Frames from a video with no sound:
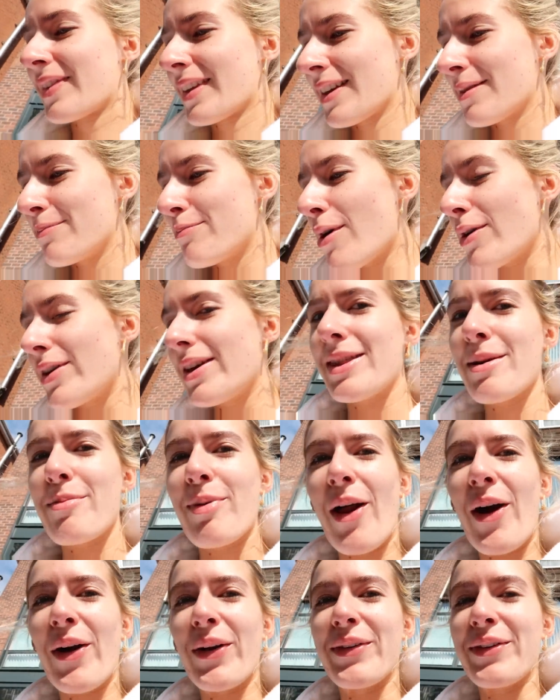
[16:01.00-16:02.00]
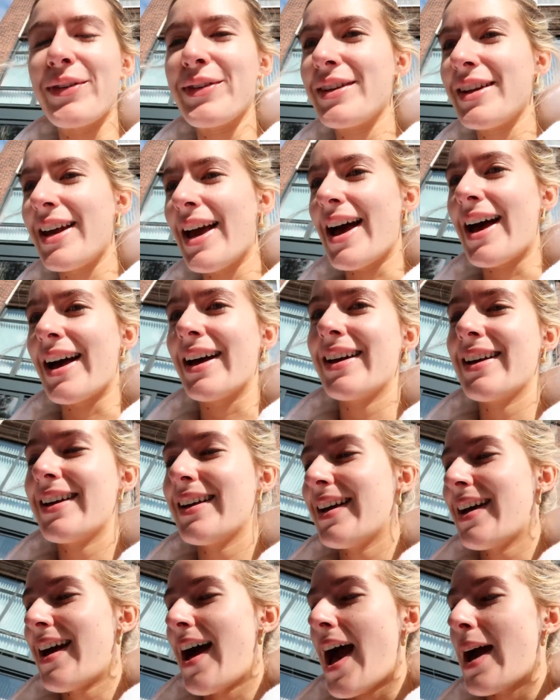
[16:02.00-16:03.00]
Bonnie the Blonde, yeah.
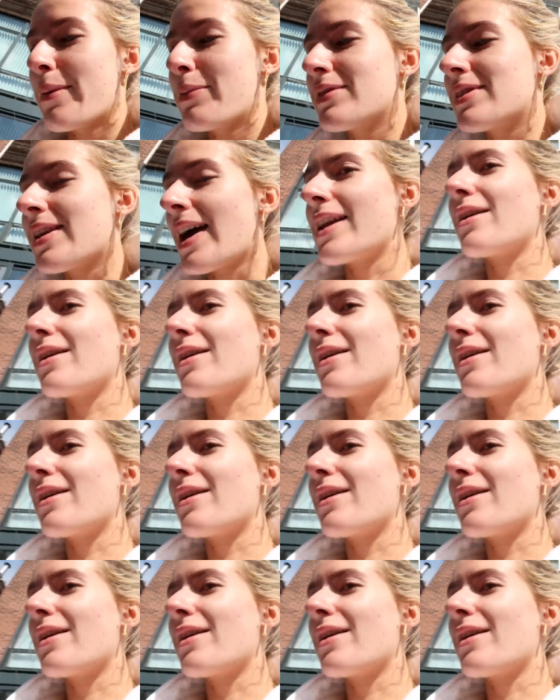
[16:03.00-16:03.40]
I was